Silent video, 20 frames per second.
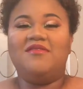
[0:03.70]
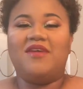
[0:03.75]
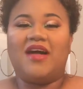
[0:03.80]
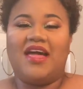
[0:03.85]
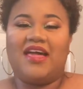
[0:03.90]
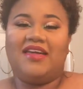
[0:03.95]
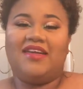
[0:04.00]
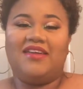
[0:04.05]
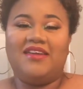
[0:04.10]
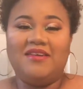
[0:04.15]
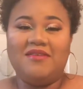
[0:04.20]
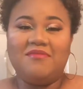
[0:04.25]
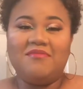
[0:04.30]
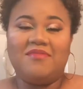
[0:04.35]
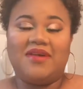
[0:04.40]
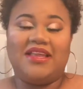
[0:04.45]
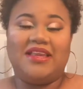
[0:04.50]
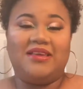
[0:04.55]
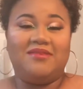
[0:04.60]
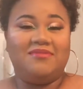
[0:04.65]
who I
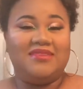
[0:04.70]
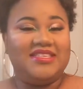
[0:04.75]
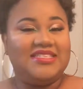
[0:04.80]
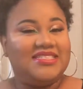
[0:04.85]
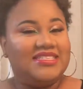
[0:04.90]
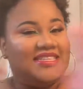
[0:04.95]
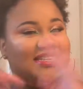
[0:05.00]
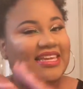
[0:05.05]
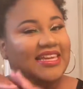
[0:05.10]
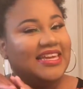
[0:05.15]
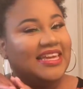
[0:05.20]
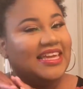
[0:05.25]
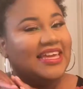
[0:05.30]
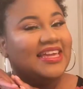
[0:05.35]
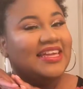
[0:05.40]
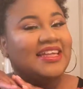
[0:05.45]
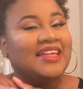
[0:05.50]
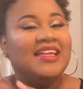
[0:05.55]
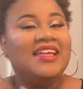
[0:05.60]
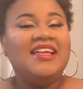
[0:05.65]
am, my name is
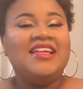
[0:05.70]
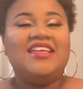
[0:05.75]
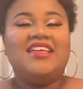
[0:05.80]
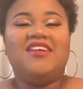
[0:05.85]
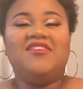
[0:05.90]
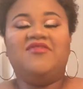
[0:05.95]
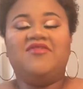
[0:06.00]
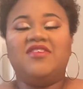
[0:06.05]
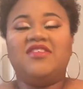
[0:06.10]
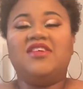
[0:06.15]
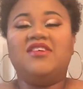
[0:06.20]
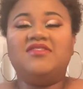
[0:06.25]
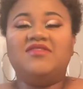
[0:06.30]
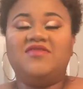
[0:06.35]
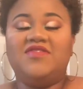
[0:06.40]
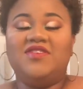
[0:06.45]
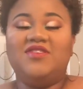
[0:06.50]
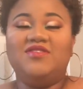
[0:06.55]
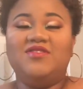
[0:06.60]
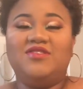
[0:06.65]
Nikki, and for
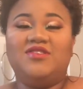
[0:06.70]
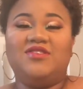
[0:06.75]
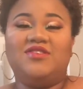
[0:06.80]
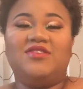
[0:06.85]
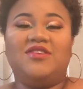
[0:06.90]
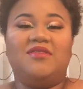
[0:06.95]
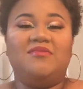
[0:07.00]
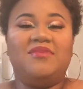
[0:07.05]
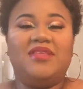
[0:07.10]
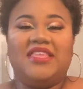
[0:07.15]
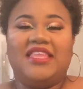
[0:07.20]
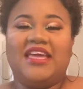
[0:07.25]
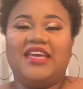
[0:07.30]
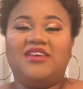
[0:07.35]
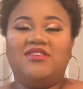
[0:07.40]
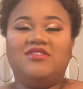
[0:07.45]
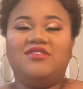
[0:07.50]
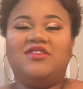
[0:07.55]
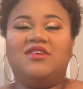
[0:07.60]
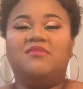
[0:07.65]
those of you who do know me,
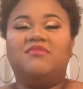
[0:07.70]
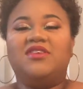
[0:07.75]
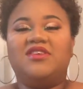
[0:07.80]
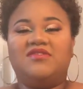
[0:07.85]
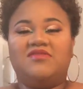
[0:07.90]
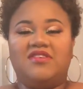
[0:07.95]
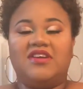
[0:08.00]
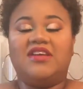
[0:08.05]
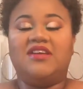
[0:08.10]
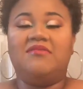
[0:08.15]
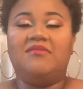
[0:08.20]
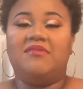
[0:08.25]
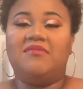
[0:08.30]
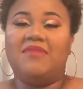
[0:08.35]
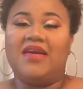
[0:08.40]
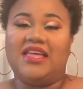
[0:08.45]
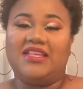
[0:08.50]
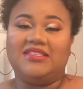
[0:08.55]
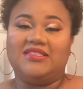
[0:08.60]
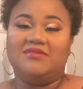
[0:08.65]
thank you so much for
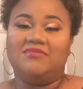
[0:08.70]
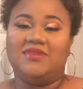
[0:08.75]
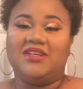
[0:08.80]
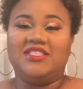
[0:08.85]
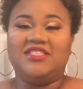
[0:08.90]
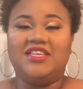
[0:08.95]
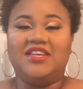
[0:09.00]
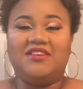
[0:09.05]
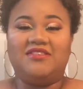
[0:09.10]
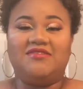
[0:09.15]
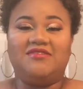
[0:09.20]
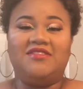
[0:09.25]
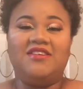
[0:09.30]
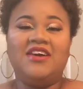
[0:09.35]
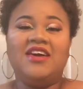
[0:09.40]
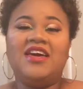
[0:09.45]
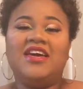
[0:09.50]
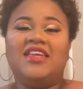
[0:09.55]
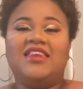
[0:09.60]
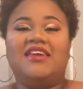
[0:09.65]
coming back to my channel.
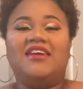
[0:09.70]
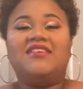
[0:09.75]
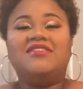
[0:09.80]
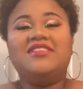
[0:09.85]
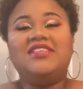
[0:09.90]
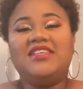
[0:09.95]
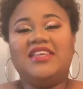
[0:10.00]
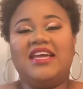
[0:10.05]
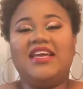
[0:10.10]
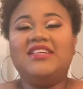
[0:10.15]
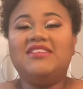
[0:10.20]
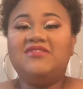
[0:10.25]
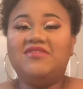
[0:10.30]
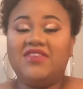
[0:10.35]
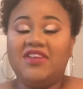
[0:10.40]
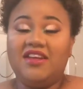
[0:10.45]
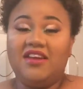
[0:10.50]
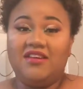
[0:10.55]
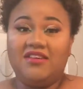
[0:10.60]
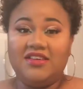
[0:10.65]
Now today's
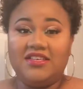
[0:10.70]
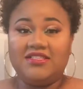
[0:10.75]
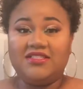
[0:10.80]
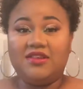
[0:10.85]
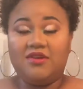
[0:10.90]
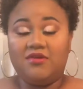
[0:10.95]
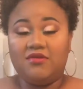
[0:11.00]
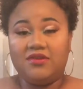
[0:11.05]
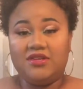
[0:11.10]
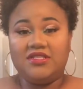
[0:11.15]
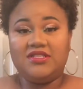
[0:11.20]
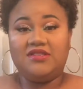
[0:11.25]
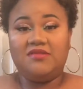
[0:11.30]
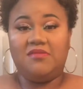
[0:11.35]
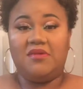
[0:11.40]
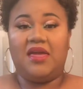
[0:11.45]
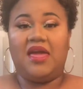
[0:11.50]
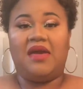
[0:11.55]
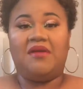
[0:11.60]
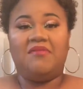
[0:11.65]
video is going
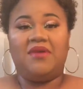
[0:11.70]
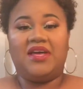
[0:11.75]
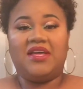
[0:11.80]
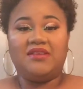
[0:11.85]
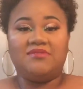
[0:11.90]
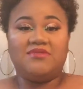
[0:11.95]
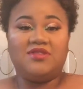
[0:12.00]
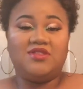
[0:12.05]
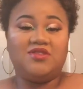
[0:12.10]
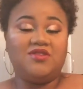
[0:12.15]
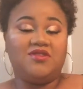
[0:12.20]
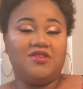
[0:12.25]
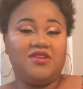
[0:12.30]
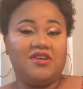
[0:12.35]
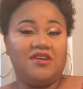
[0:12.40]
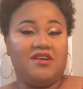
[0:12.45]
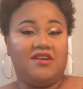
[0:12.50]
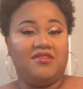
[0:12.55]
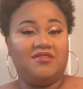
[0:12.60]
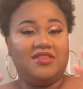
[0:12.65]
to be a makeup
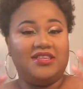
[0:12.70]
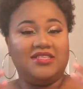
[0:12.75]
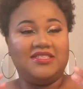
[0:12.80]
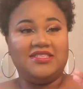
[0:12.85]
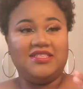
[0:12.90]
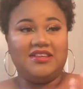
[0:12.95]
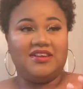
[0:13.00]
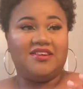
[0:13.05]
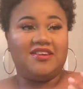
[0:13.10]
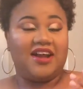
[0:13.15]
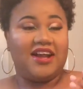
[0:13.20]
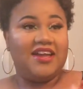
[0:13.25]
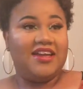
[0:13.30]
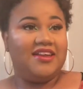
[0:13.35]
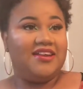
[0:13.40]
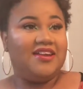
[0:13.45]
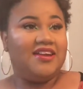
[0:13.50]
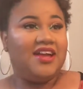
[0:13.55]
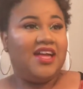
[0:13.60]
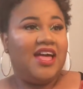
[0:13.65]
tutorial on this look right
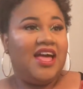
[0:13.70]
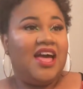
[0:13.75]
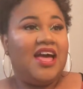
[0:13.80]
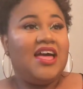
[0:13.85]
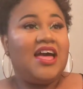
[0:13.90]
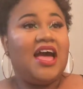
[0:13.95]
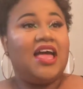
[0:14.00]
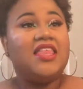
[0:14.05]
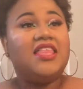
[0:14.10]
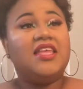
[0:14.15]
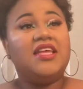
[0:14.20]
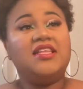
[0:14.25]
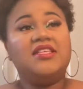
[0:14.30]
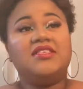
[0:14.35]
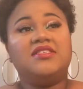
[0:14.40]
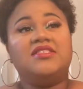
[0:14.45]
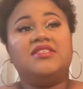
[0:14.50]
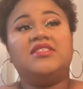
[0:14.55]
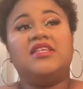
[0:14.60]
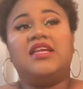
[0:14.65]
here. I think
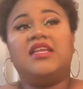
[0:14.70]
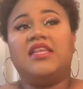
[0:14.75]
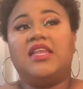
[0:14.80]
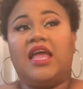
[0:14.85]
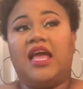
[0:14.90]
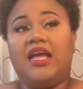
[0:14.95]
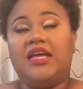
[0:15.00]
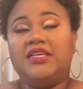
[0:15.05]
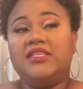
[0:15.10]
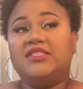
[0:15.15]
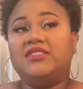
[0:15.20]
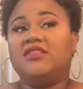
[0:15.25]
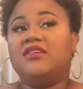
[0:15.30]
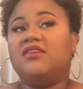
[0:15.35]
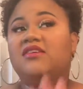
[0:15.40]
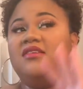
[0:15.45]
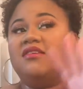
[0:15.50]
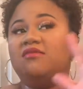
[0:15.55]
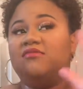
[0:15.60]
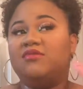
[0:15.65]
this is a nice
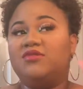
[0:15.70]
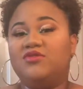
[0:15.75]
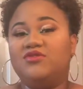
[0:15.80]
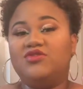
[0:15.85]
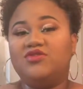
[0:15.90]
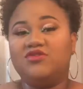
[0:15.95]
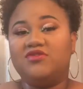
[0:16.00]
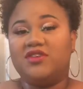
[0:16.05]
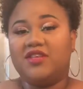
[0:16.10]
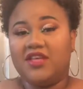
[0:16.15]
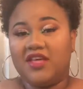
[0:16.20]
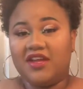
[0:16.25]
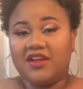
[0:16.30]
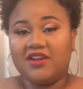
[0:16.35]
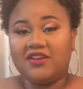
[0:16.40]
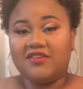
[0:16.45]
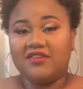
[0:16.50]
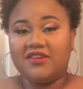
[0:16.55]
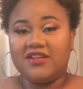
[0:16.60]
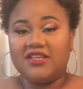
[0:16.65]
neutral
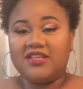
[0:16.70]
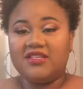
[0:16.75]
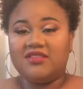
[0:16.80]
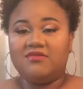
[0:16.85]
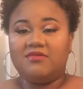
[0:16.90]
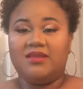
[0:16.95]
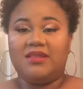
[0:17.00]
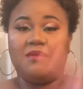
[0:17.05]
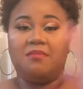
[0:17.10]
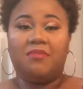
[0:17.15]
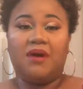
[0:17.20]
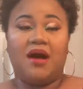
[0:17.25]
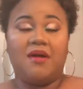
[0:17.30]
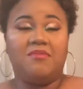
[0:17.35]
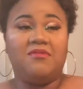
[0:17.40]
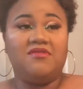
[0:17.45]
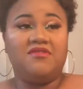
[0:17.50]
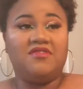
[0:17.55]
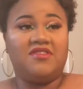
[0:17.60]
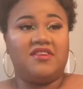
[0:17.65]
cut crease with a
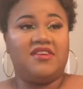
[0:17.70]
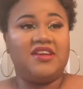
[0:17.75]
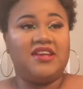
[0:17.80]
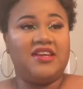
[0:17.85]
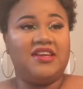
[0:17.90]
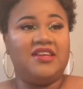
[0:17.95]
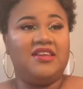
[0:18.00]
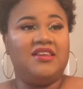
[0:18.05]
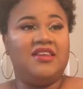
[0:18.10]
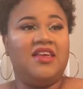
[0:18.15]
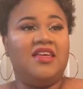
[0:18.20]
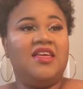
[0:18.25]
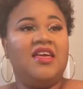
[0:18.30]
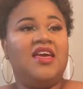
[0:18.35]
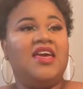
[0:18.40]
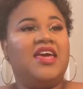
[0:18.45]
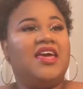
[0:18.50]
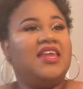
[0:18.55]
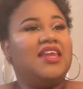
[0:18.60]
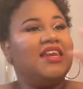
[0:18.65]
pop of green
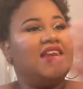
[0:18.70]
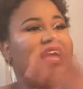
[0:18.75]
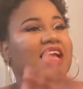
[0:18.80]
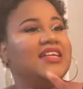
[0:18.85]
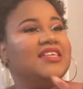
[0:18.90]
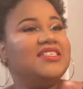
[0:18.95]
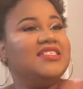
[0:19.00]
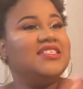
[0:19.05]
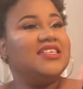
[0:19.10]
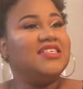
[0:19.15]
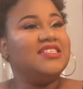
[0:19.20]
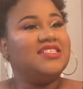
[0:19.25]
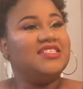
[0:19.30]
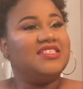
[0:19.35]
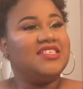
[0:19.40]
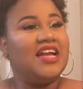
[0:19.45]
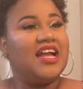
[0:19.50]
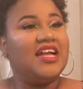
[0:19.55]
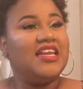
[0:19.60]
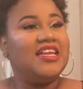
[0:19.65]
and a
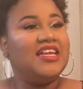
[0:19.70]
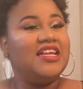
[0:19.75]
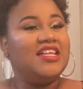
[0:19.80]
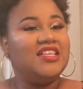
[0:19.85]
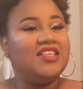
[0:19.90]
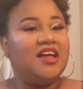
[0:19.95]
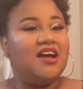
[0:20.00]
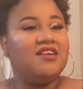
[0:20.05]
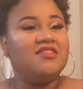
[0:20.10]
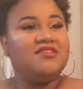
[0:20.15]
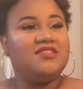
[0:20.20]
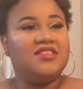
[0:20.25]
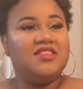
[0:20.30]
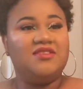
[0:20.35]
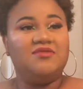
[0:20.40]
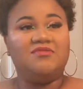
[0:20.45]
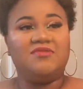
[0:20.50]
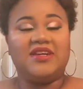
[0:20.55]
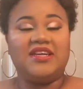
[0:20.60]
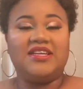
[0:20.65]
nice shiny
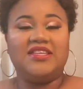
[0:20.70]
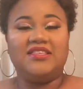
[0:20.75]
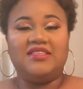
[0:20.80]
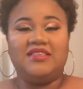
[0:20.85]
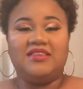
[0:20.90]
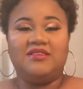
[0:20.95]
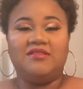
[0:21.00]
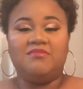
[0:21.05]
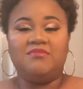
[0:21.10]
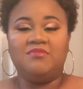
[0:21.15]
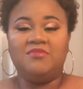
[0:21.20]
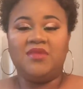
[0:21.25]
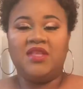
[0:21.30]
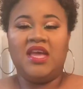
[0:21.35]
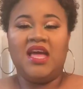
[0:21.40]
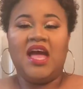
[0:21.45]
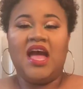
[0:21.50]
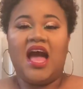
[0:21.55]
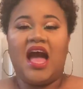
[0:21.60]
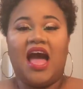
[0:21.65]
glossy red lip.
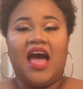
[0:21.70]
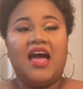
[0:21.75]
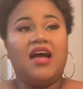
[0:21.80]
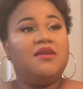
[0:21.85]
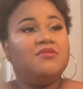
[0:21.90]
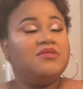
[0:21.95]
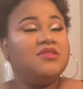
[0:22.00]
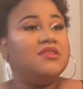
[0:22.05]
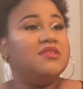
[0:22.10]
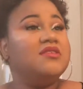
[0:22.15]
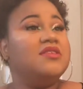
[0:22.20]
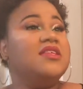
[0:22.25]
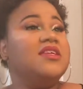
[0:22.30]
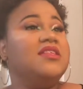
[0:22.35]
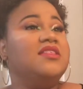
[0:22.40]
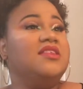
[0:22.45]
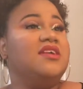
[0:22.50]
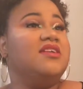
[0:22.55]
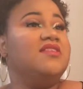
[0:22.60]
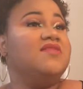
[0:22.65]
I
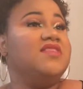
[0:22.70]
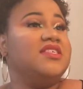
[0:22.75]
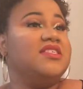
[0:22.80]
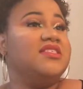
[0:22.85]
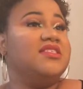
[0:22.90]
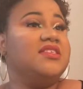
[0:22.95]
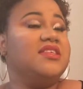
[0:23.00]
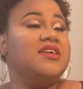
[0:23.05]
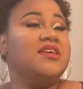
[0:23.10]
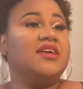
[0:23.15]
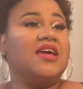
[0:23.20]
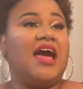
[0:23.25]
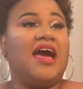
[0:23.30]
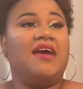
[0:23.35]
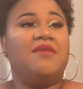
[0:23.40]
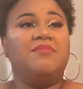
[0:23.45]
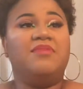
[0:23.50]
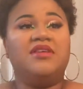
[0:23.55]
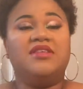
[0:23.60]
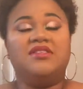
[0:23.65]
absolutely love this look.
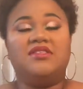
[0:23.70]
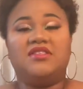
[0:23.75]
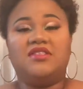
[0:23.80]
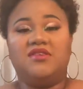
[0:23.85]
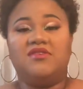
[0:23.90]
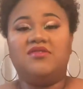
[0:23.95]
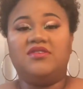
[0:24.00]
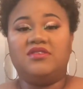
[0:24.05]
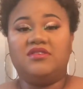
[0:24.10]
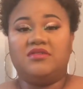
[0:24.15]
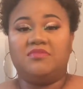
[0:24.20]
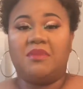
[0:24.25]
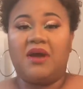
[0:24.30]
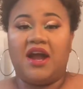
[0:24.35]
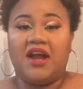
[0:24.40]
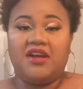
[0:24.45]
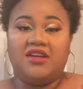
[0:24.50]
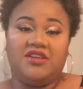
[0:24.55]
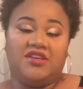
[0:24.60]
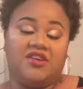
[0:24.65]
I've been so
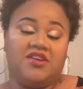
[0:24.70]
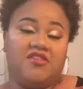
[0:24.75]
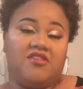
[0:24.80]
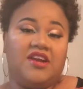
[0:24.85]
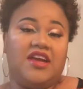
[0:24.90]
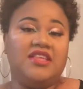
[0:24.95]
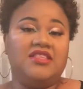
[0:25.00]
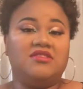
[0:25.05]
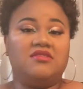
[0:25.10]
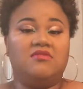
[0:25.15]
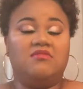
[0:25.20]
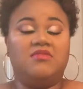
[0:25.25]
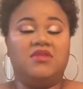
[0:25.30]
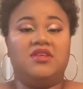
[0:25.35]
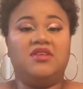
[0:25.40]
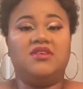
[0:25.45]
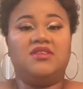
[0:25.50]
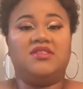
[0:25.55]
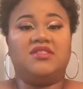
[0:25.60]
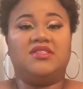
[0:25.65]
inspired to create some
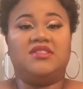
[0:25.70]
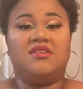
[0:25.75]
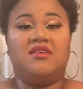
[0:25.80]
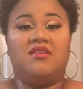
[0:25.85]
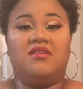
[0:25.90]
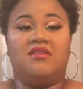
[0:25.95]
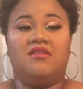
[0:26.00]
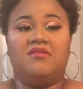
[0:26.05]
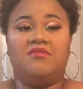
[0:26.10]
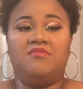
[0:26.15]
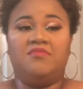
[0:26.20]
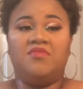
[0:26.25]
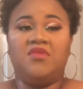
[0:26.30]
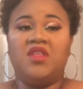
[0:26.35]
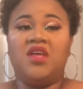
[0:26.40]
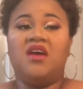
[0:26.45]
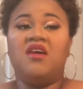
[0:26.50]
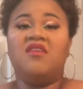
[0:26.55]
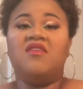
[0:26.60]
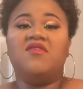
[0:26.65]
looks
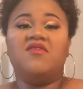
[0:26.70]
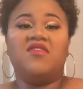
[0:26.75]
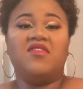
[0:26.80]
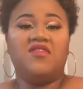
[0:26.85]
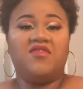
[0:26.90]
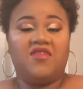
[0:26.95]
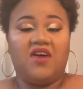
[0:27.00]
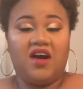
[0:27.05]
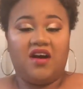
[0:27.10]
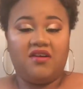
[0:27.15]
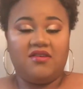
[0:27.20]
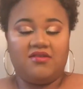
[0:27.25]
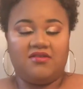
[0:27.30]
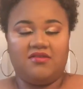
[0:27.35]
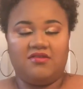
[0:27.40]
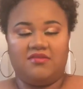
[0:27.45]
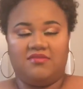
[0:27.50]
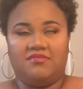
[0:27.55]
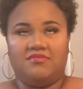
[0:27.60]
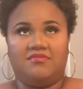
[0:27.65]
for fall,
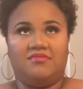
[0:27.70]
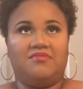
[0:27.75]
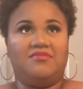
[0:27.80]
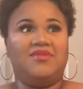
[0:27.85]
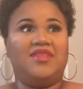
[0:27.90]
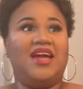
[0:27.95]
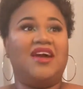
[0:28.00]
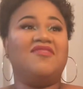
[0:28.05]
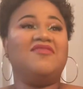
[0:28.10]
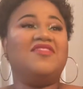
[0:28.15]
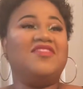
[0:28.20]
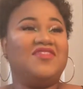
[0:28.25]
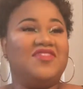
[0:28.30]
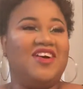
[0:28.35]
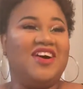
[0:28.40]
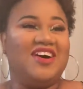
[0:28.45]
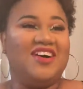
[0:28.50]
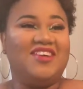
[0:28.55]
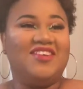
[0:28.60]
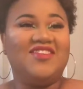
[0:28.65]
not for
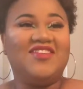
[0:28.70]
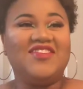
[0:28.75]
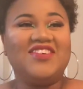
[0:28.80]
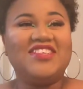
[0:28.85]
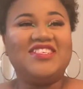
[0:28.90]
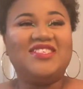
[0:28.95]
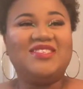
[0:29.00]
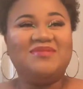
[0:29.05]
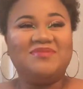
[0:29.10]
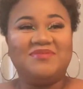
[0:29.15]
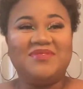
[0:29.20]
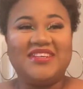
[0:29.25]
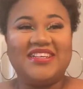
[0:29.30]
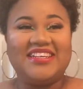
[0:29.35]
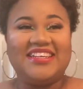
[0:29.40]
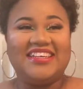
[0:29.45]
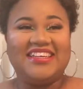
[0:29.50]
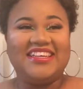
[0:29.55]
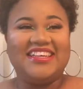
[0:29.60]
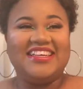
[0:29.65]
fall, for
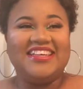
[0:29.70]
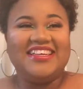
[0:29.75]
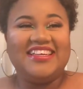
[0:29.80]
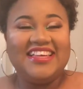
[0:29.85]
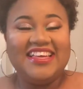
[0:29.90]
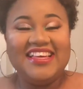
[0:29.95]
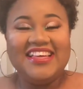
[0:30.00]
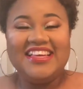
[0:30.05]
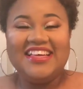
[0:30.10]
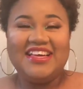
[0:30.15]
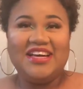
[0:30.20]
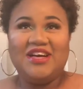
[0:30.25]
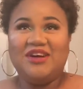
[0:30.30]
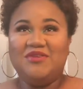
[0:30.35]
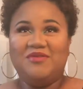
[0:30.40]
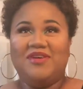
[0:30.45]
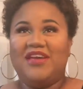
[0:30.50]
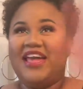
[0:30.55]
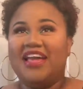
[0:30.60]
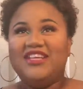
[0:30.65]
spring.
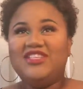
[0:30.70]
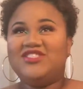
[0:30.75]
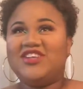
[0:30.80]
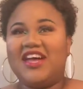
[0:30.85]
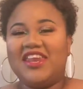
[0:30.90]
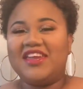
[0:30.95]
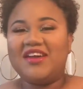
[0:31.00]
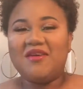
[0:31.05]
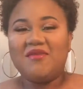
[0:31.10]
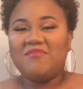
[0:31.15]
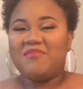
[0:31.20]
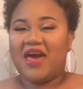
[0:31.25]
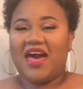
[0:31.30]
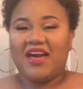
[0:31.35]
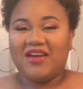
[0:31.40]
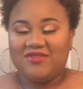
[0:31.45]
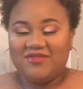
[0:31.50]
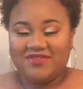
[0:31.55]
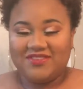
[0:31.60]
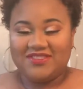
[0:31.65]
We ain't trying to go
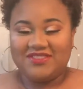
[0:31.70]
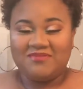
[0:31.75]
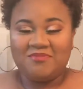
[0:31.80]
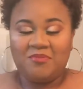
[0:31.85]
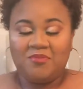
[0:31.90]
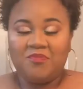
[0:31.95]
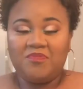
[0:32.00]
backwards.